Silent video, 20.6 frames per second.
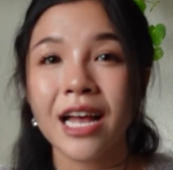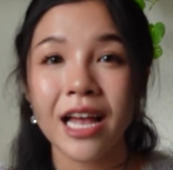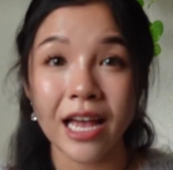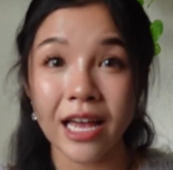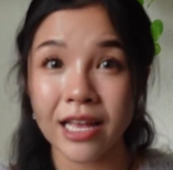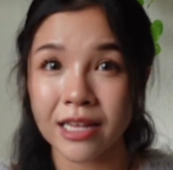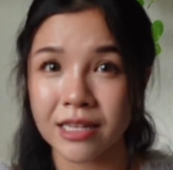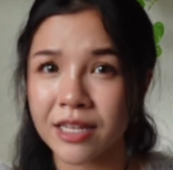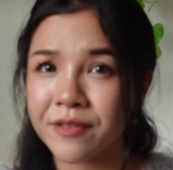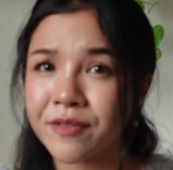
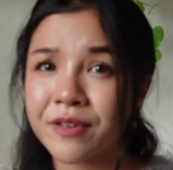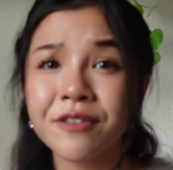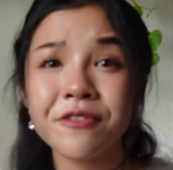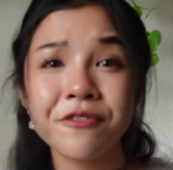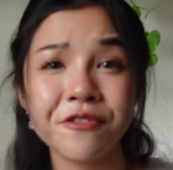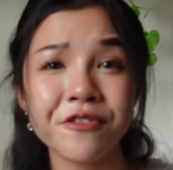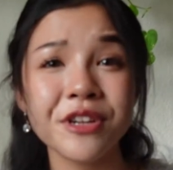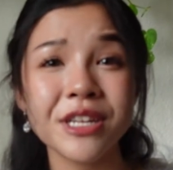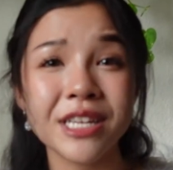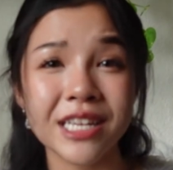and even
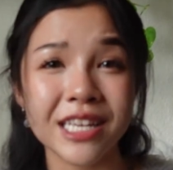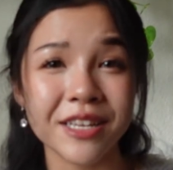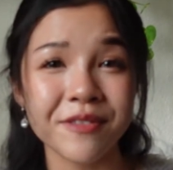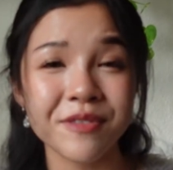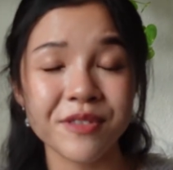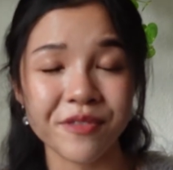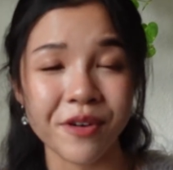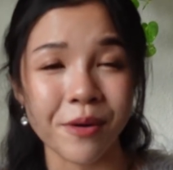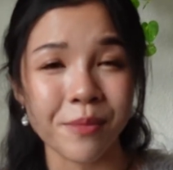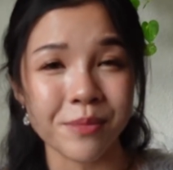free
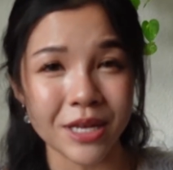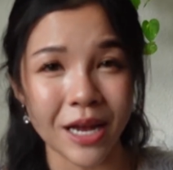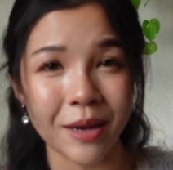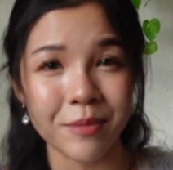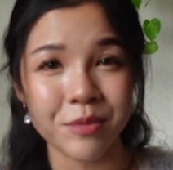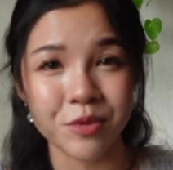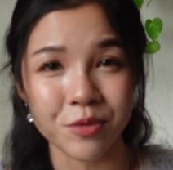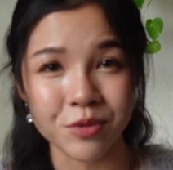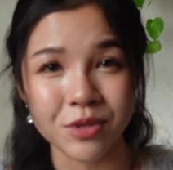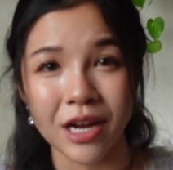gifts from
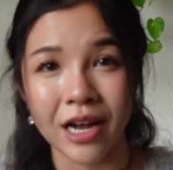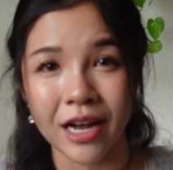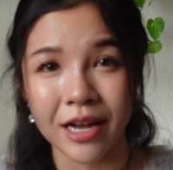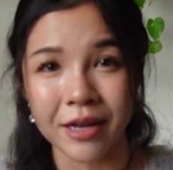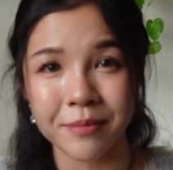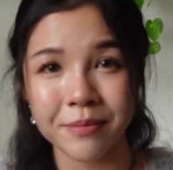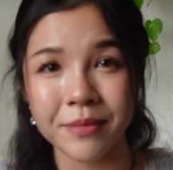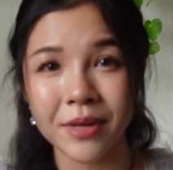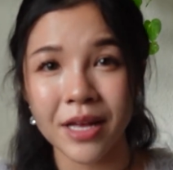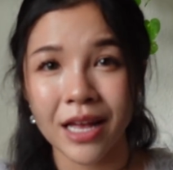time to
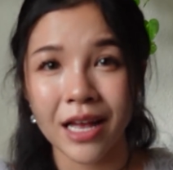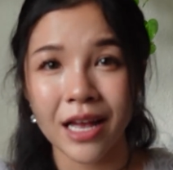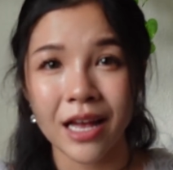time.